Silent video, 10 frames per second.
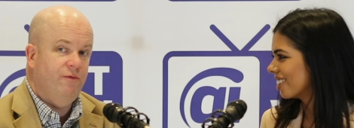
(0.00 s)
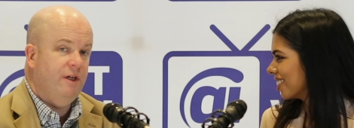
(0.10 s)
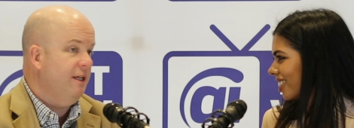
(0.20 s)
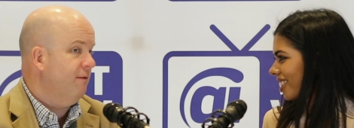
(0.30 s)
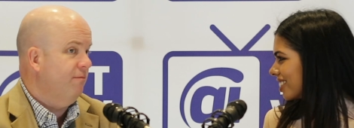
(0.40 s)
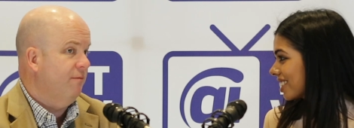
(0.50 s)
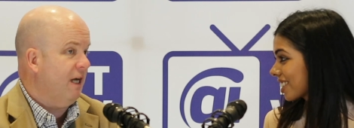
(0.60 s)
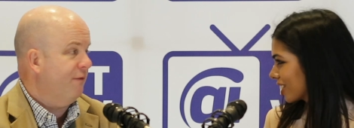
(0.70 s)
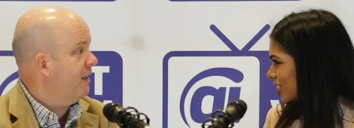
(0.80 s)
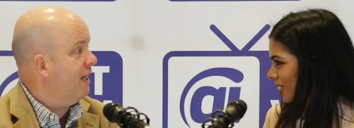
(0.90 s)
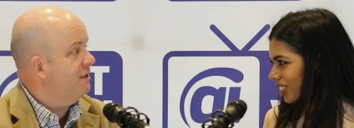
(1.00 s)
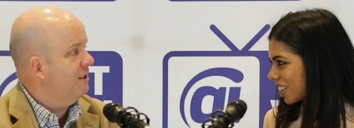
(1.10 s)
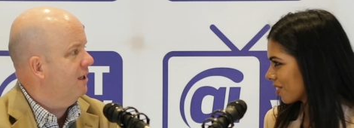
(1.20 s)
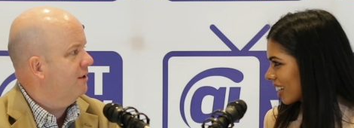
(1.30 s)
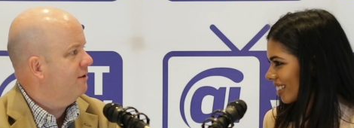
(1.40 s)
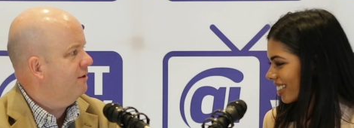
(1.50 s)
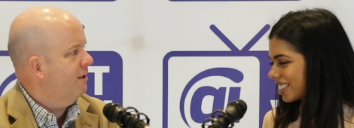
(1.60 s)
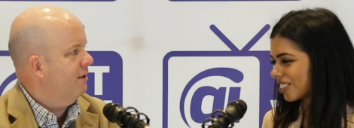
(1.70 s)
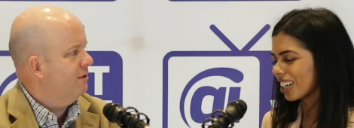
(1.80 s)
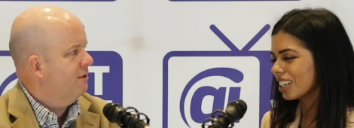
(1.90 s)
Speaker 1: really exactly advocating stuff that. like this,
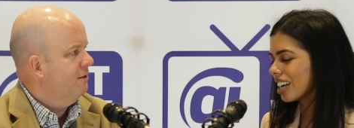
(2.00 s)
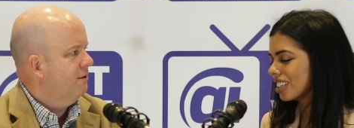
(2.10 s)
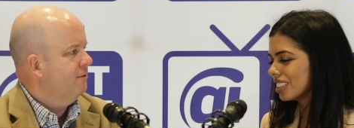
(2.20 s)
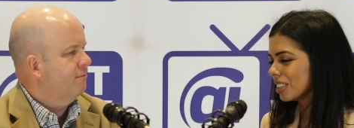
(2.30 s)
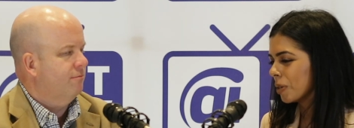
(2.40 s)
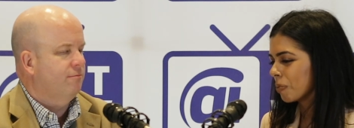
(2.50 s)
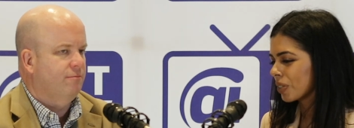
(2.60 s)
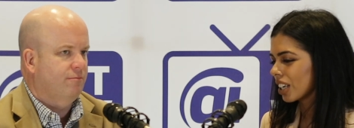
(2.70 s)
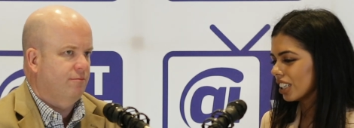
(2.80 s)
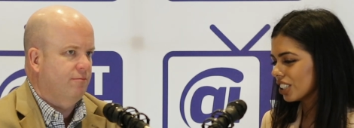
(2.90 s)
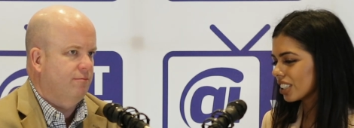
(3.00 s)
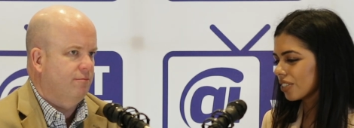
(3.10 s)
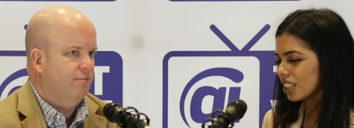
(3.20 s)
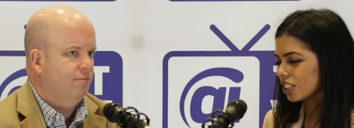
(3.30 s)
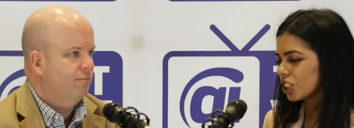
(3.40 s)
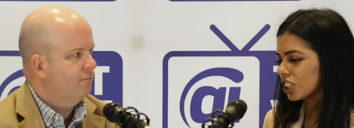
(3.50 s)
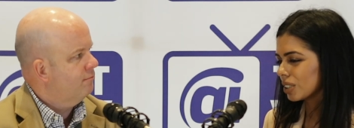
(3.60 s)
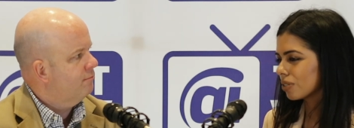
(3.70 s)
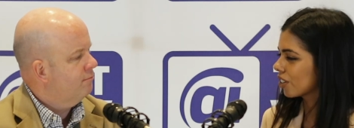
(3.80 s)
yeah. right? And it's just a, it's just